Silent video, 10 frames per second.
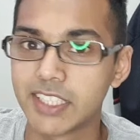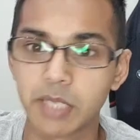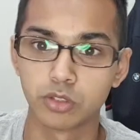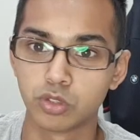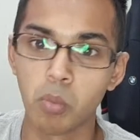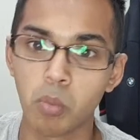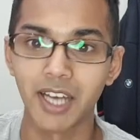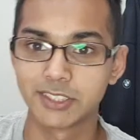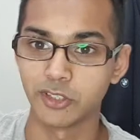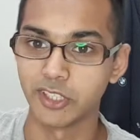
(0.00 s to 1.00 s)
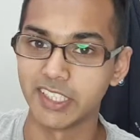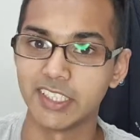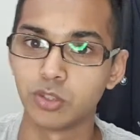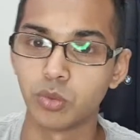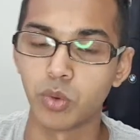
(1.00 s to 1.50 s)
there was no mask or anything
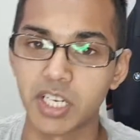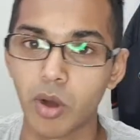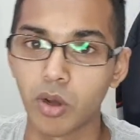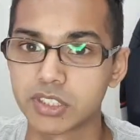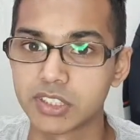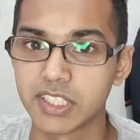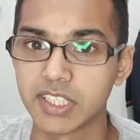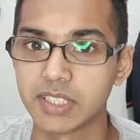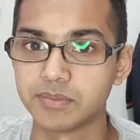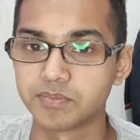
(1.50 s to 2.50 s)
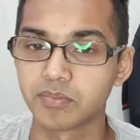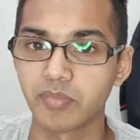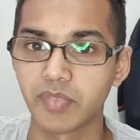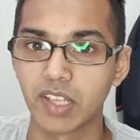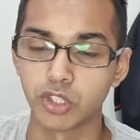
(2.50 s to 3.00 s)
to worry about, so
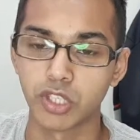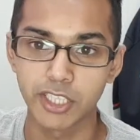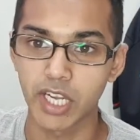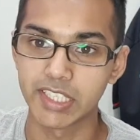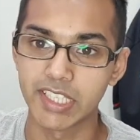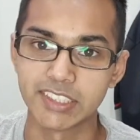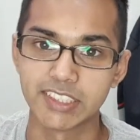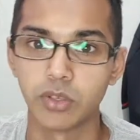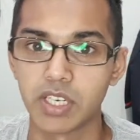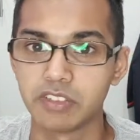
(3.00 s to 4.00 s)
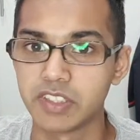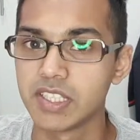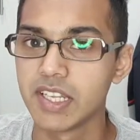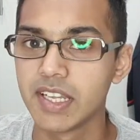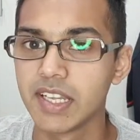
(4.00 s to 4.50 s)
you can hide your identity or whatever.
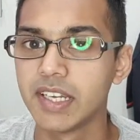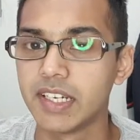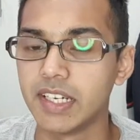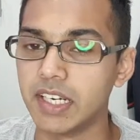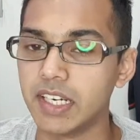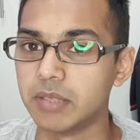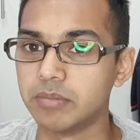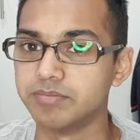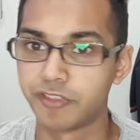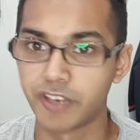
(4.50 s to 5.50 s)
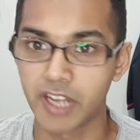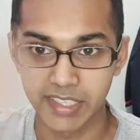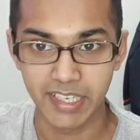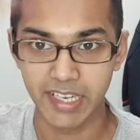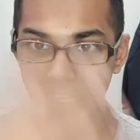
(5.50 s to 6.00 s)
Flat
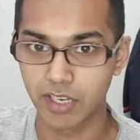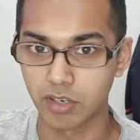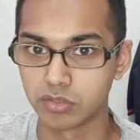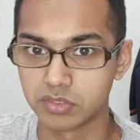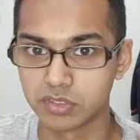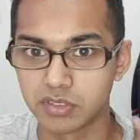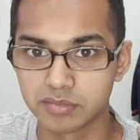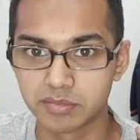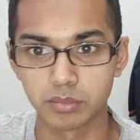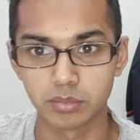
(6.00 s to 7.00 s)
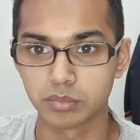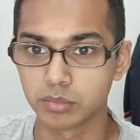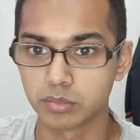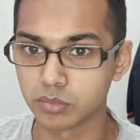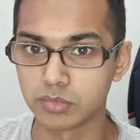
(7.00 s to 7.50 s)
hair,
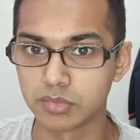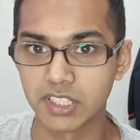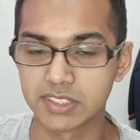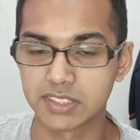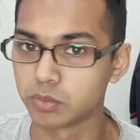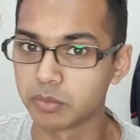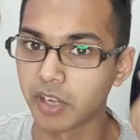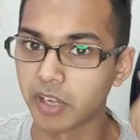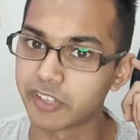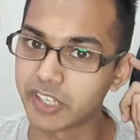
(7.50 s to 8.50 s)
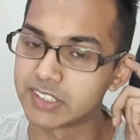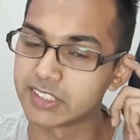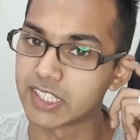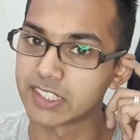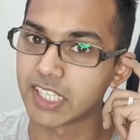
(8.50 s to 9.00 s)
just with my friends
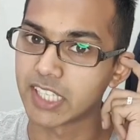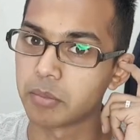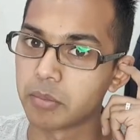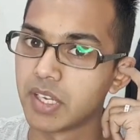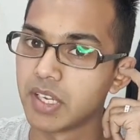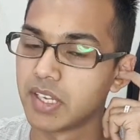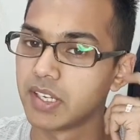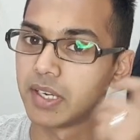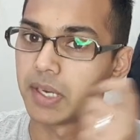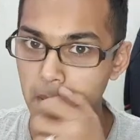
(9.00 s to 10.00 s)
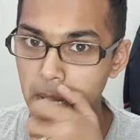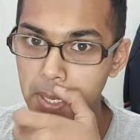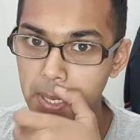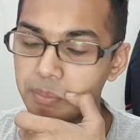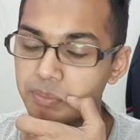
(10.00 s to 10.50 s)
at the time.
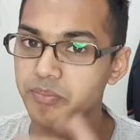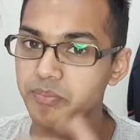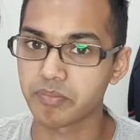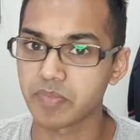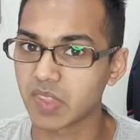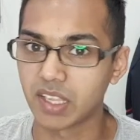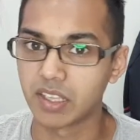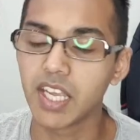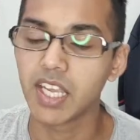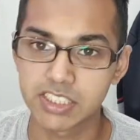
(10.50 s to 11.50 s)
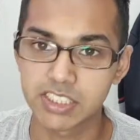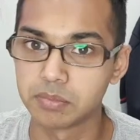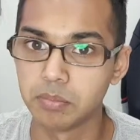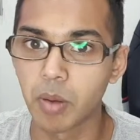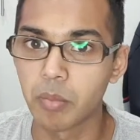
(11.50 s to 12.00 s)
Um, yeah, just
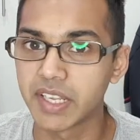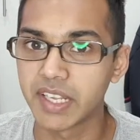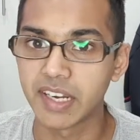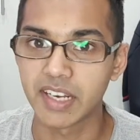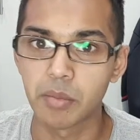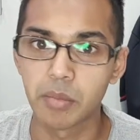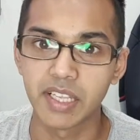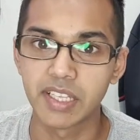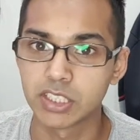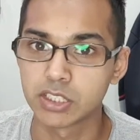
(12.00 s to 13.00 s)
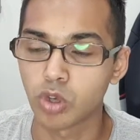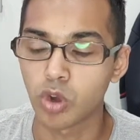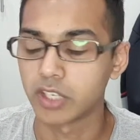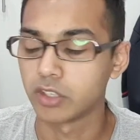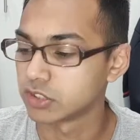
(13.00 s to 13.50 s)
mumbling and rambling and just
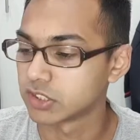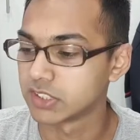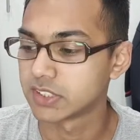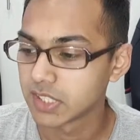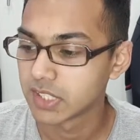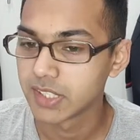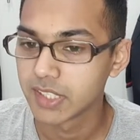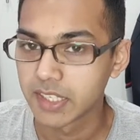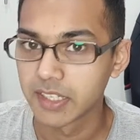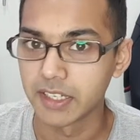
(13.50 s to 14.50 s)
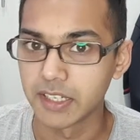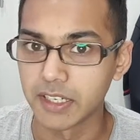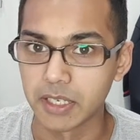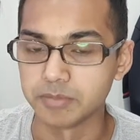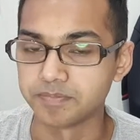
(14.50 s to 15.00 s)
talking nonsense.
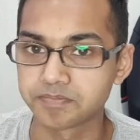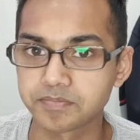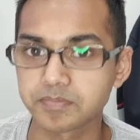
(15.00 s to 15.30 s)
Um,